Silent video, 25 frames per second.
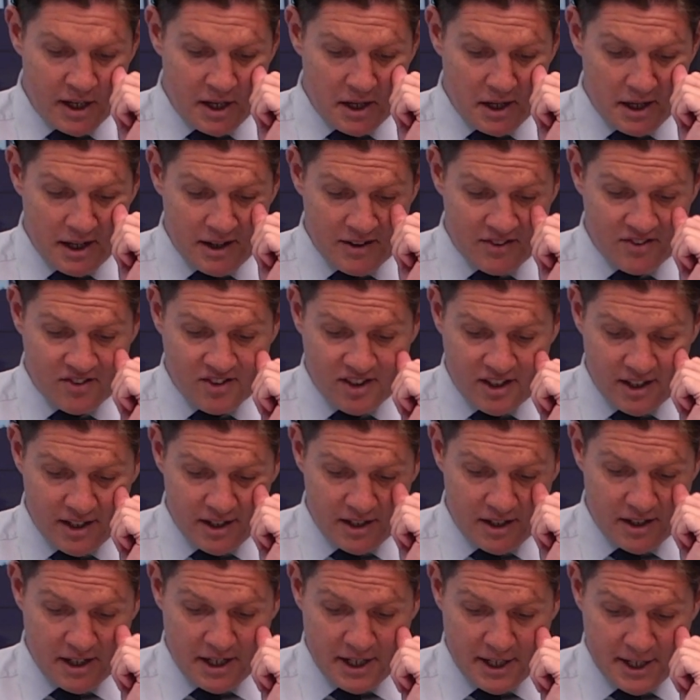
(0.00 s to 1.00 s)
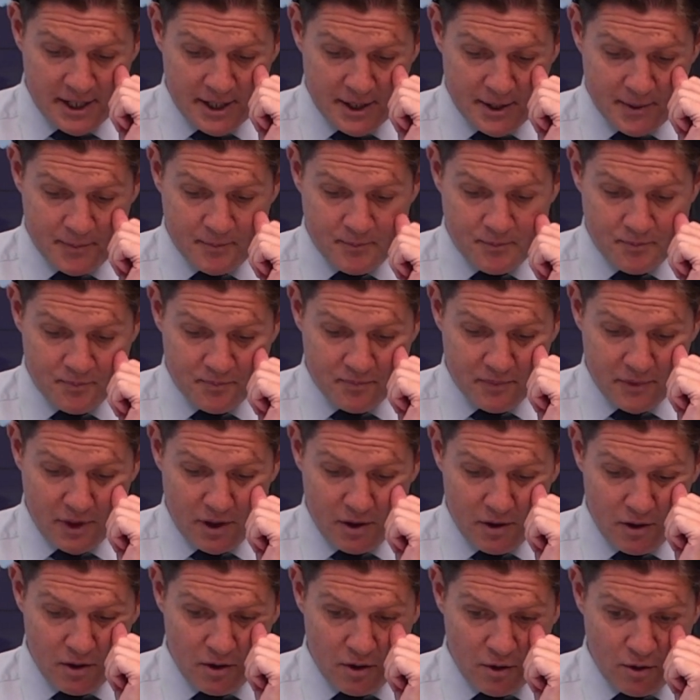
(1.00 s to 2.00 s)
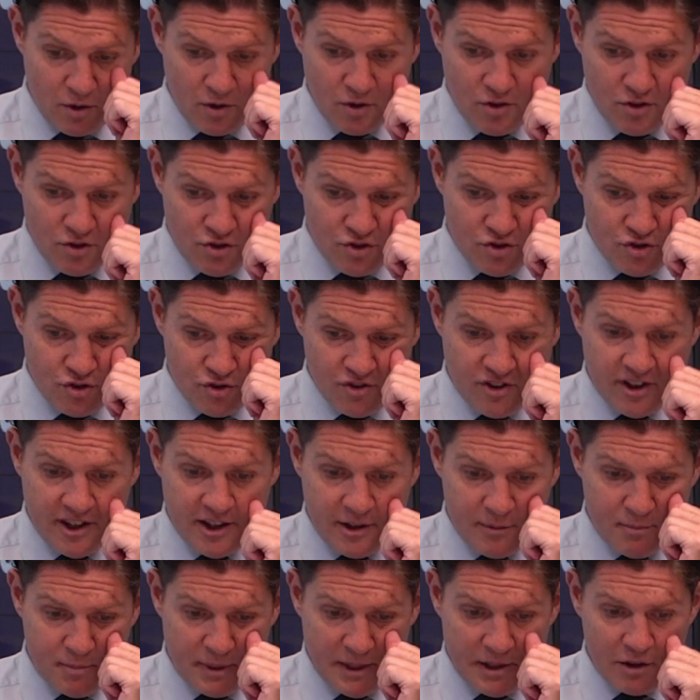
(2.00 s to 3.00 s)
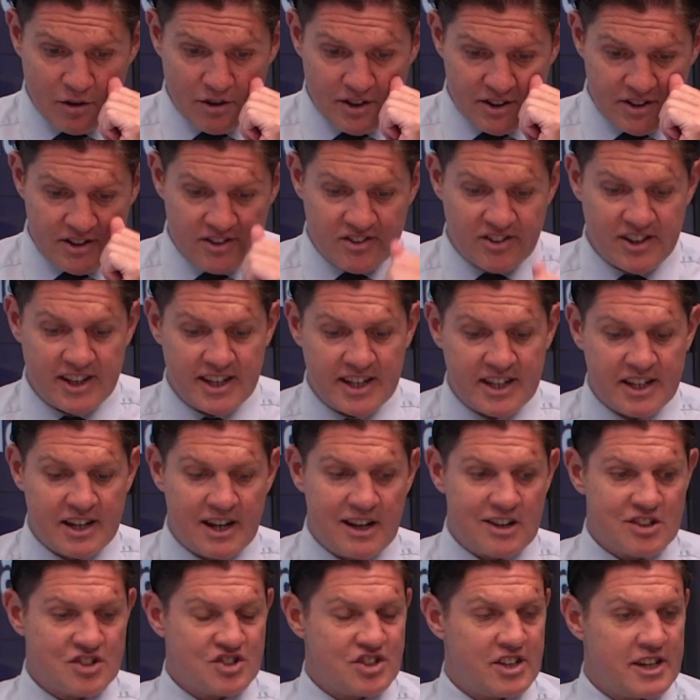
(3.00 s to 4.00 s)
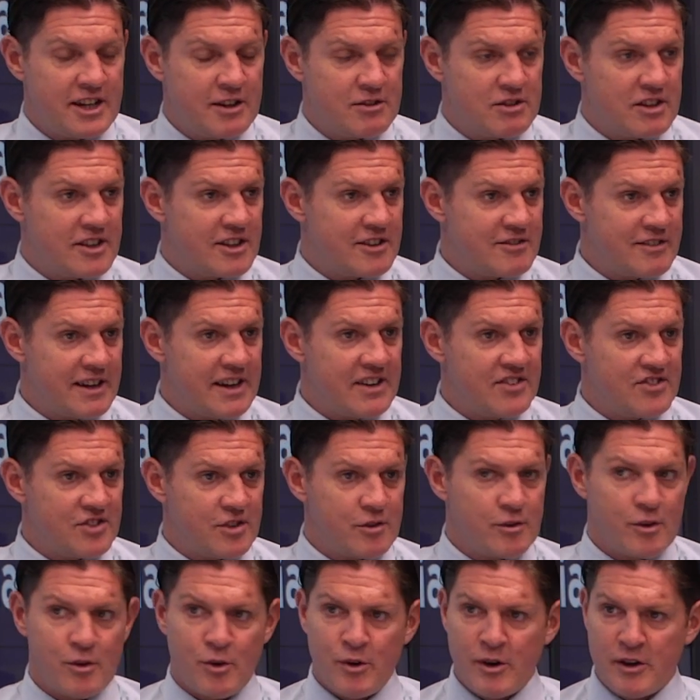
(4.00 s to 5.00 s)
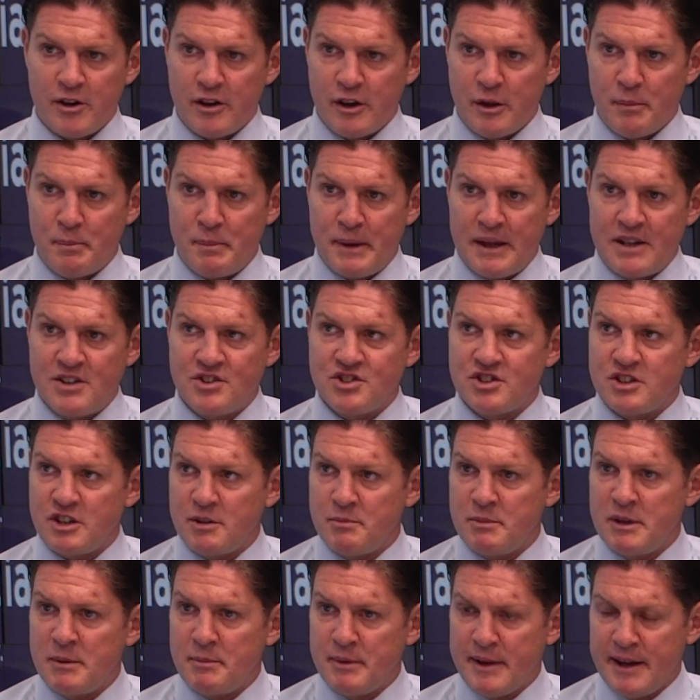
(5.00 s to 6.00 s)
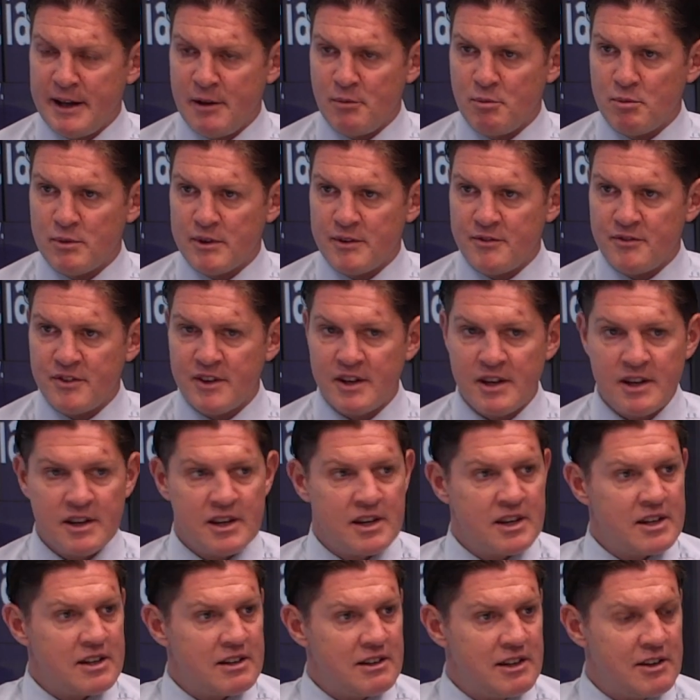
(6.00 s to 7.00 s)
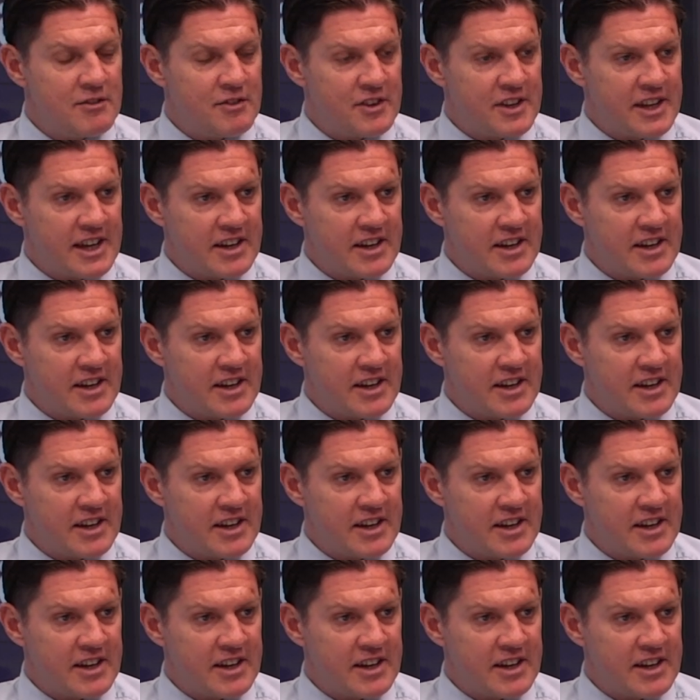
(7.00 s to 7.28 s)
asking, should they be looking to take cash out of their ISA or out of their pension to maybe help with living